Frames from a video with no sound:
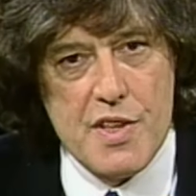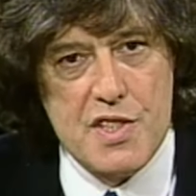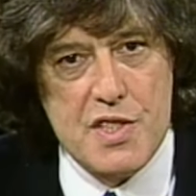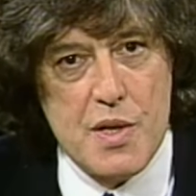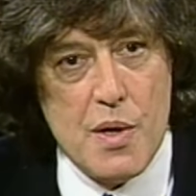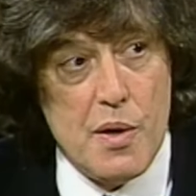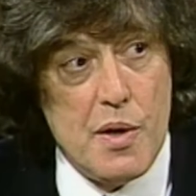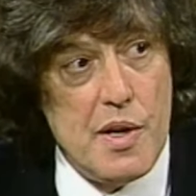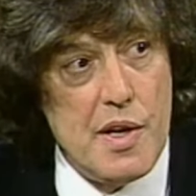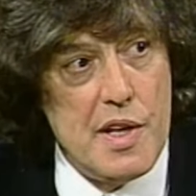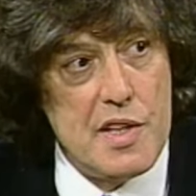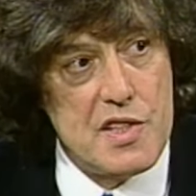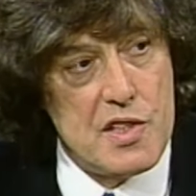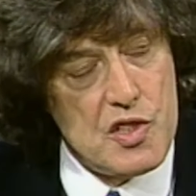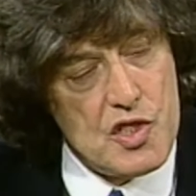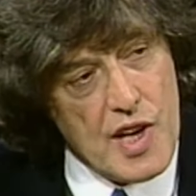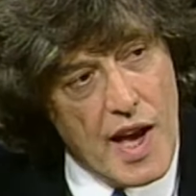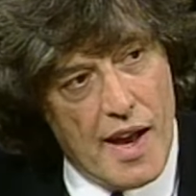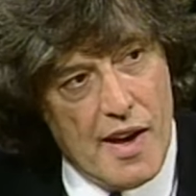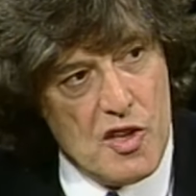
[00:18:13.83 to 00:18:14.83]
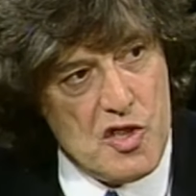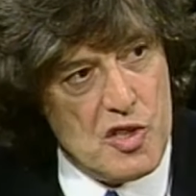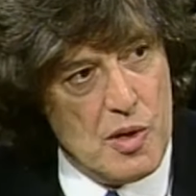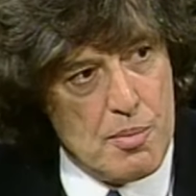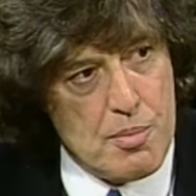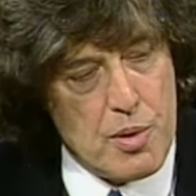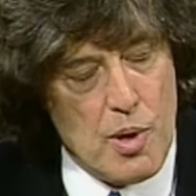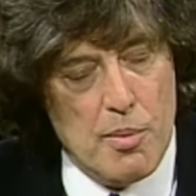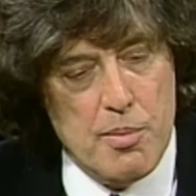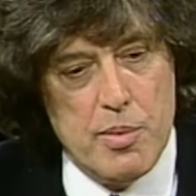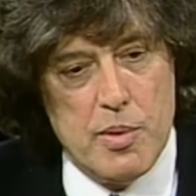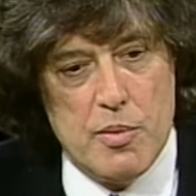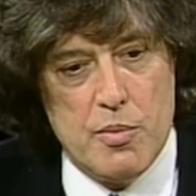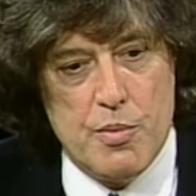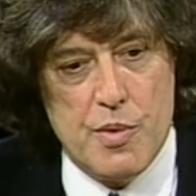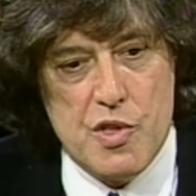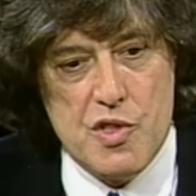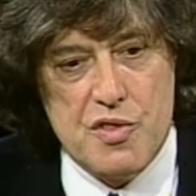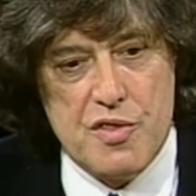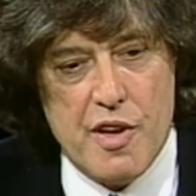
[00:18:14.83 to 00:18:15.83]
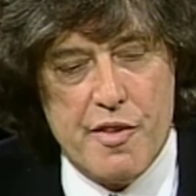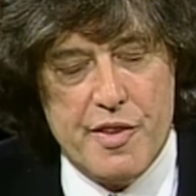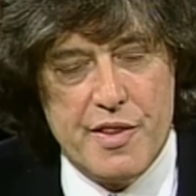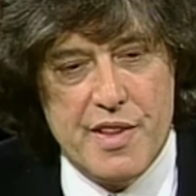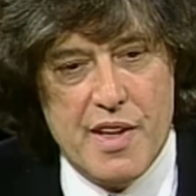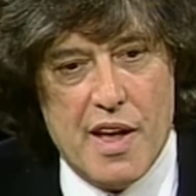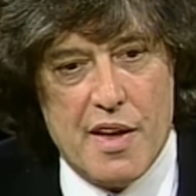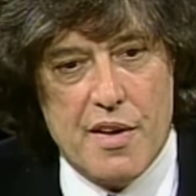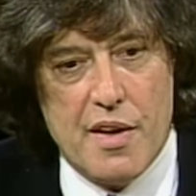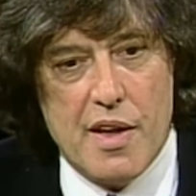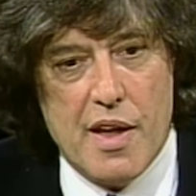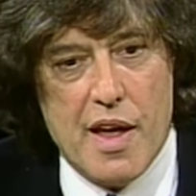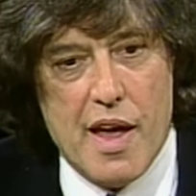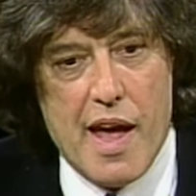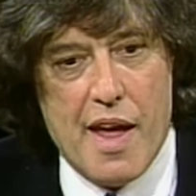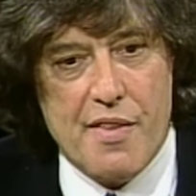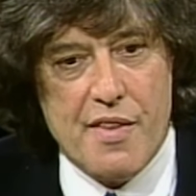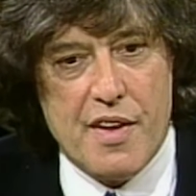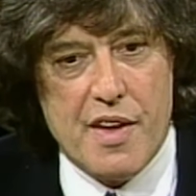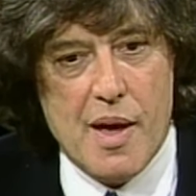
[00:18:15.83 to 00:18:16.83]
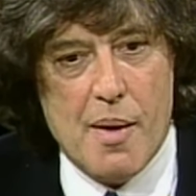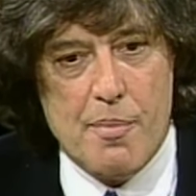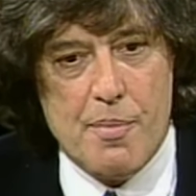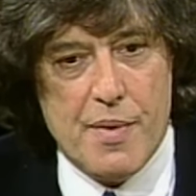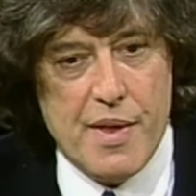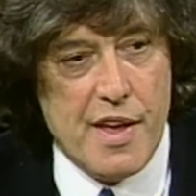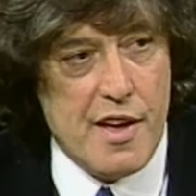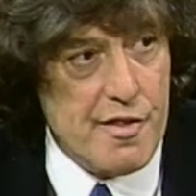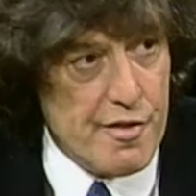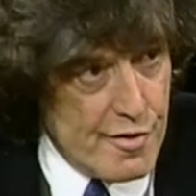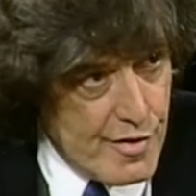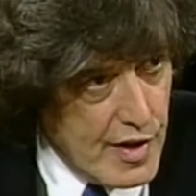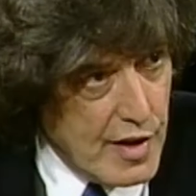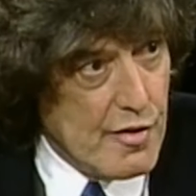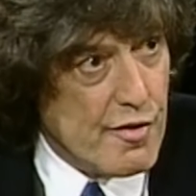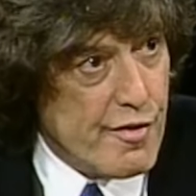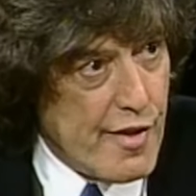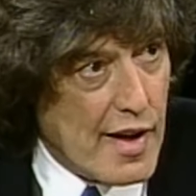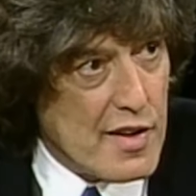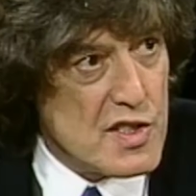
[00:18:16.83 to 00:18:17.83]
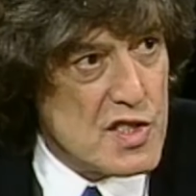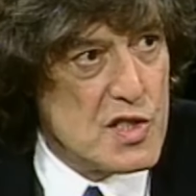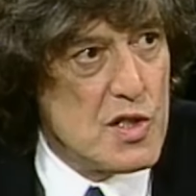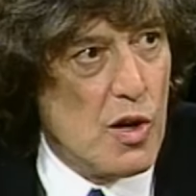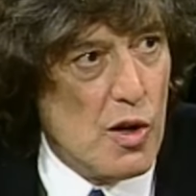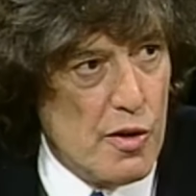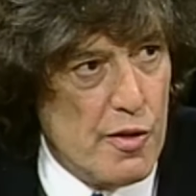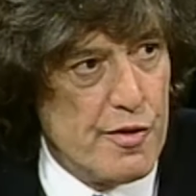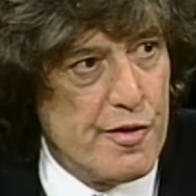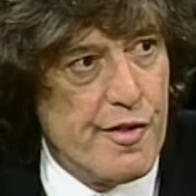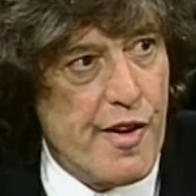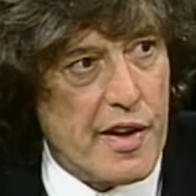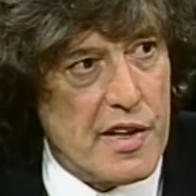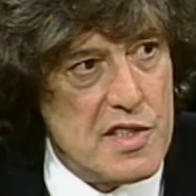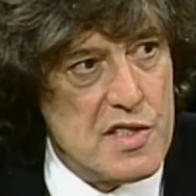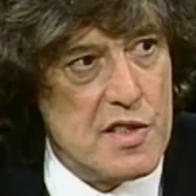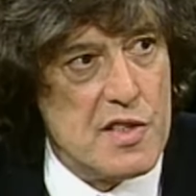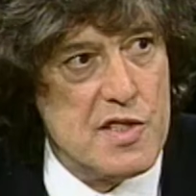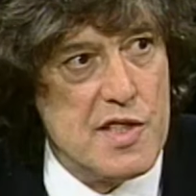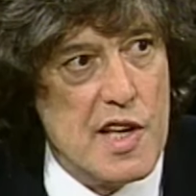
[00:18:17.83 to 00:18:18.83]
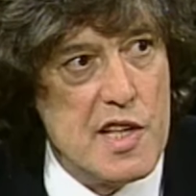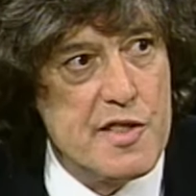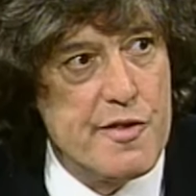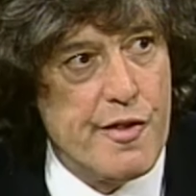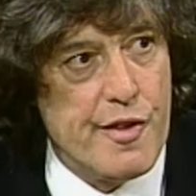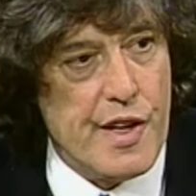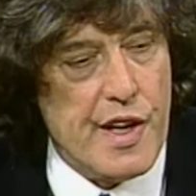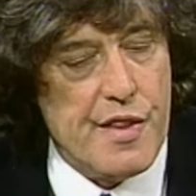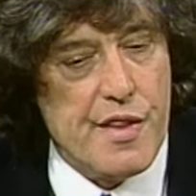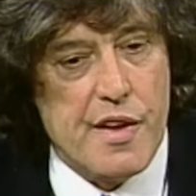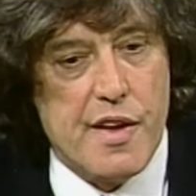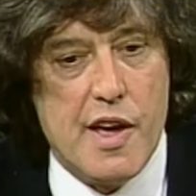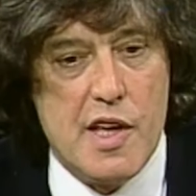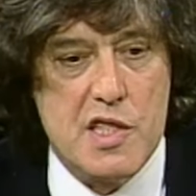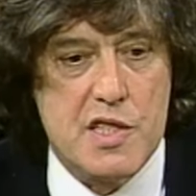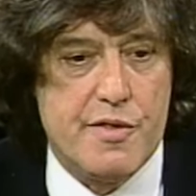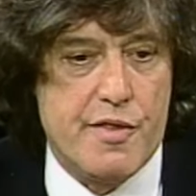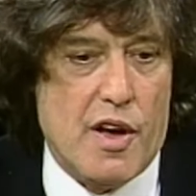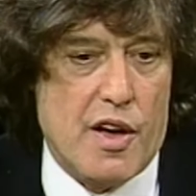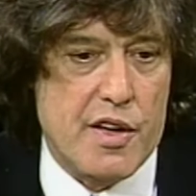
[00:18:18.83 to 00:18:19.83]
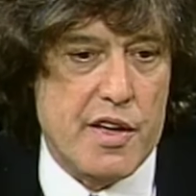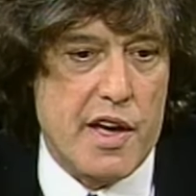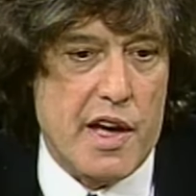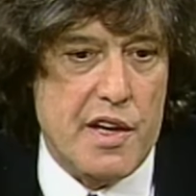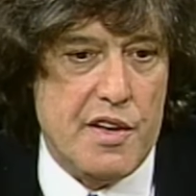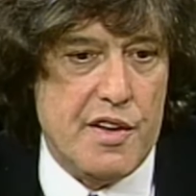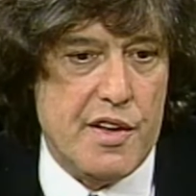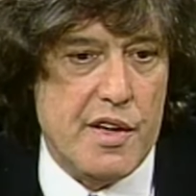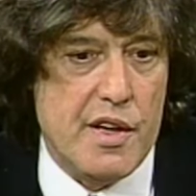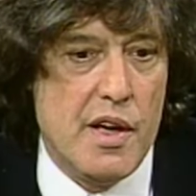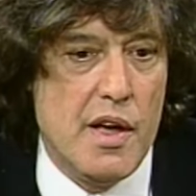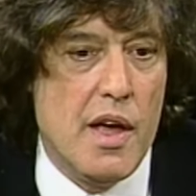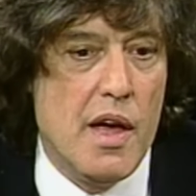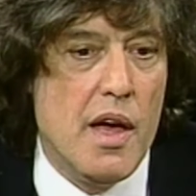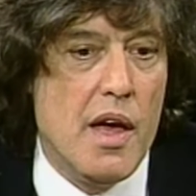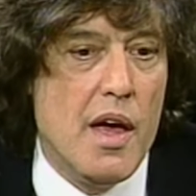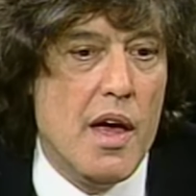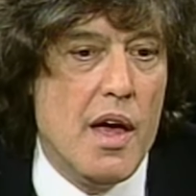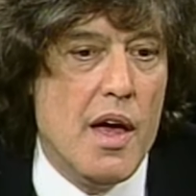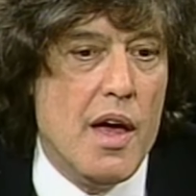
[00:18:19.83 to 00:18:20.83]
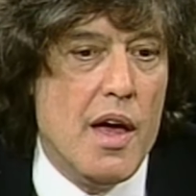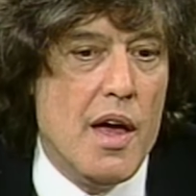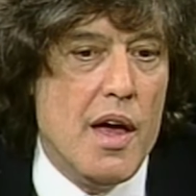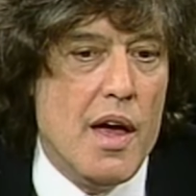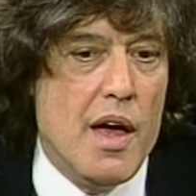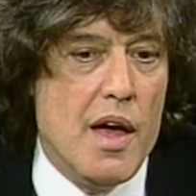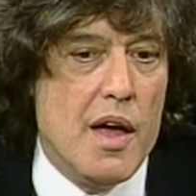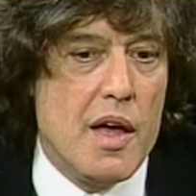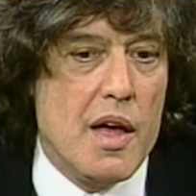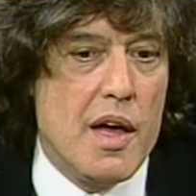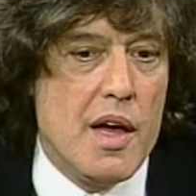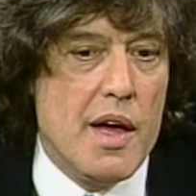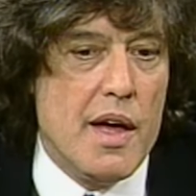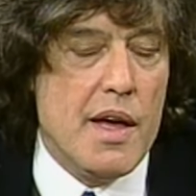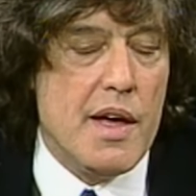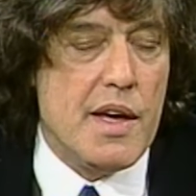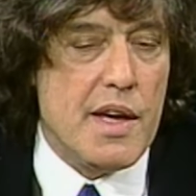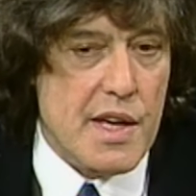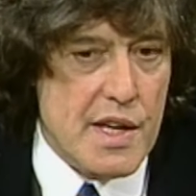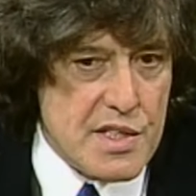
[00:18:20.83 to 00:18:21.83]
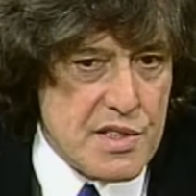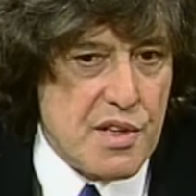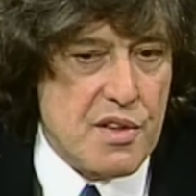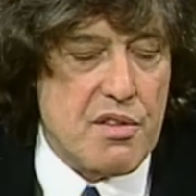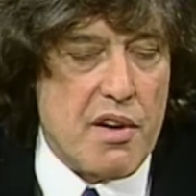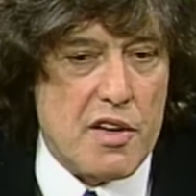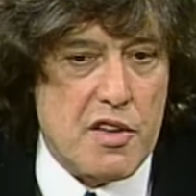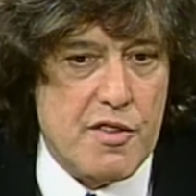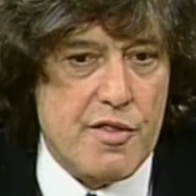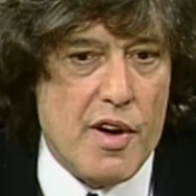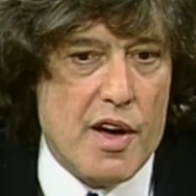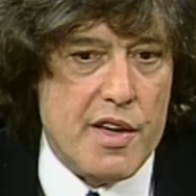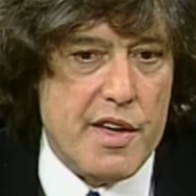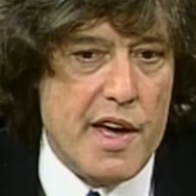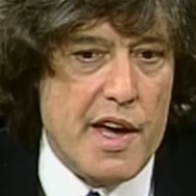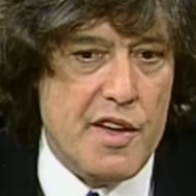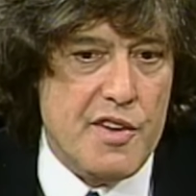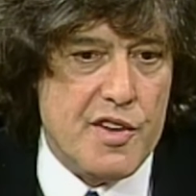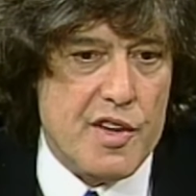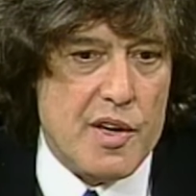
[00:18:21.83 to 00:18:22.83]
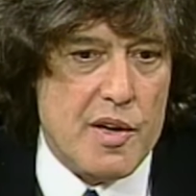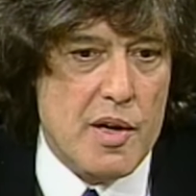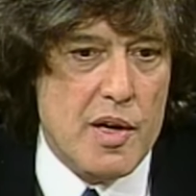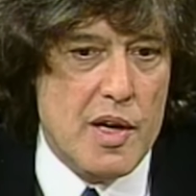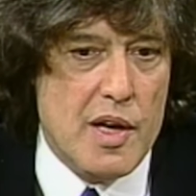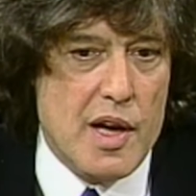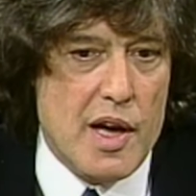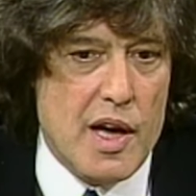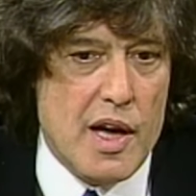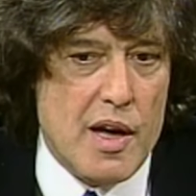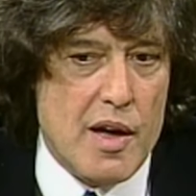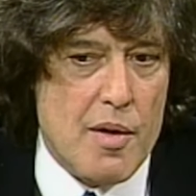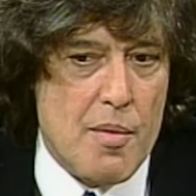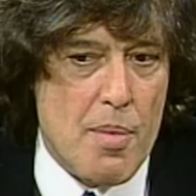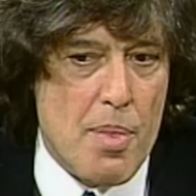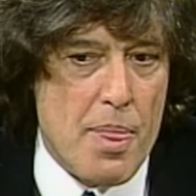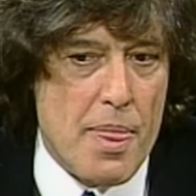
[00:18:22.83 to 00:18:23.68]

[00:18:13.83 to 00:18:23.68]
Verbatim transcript: So it's a challenge and a problem which Trevor Nunn and the company have in fact solved very successfully in the case of Arcadia. Trevor Nunn being your director. He's the director of Arcadia. Uh,